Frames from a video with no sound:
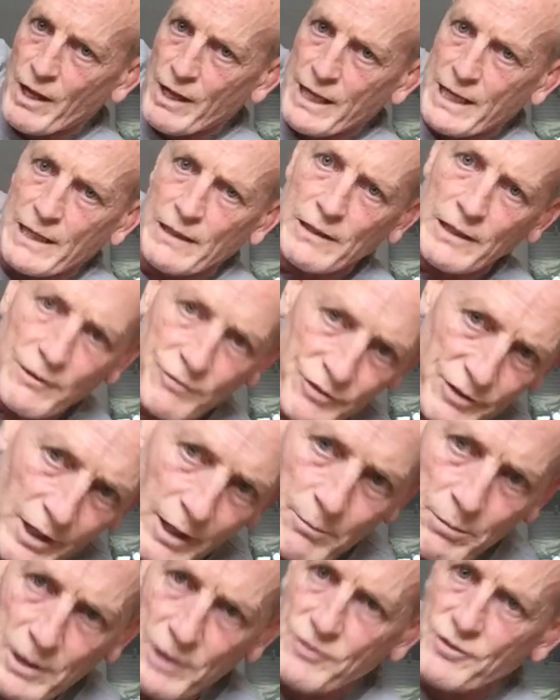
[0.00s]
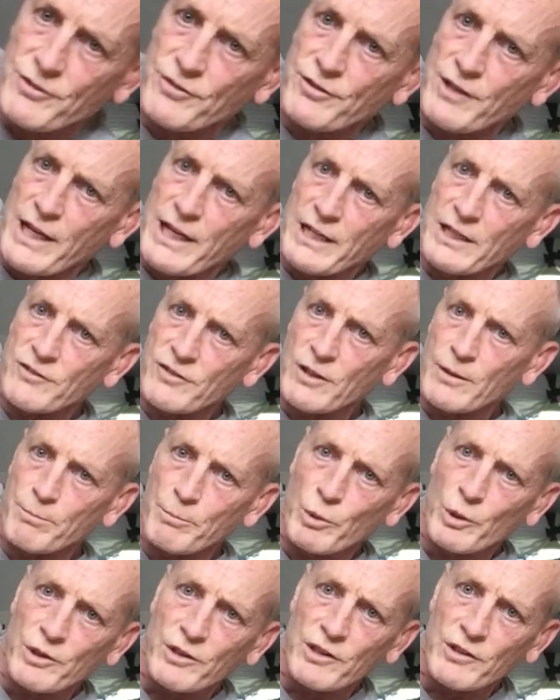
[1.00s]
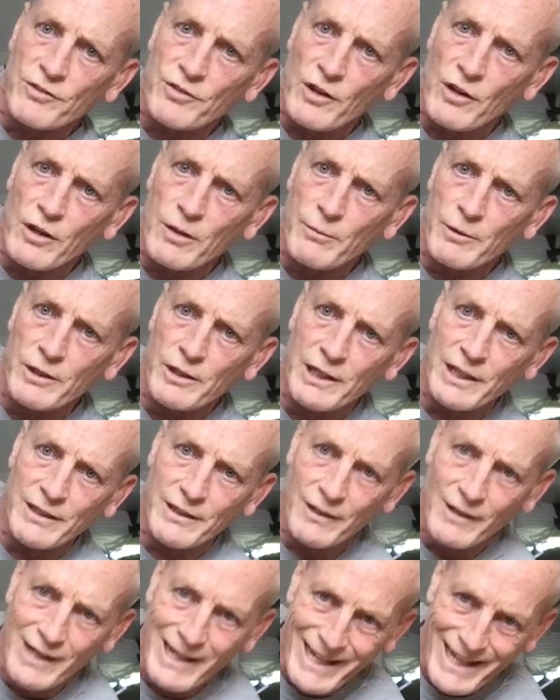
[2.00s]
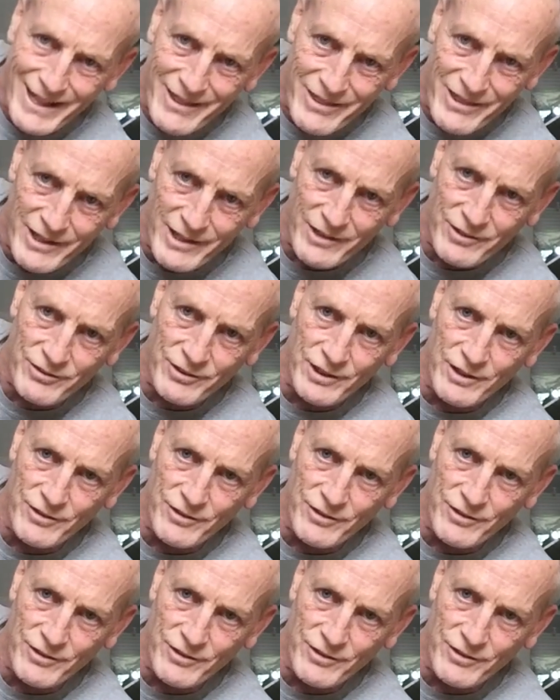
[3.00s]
He lifts up, let's just say, and he's going to put this arm underneath there. This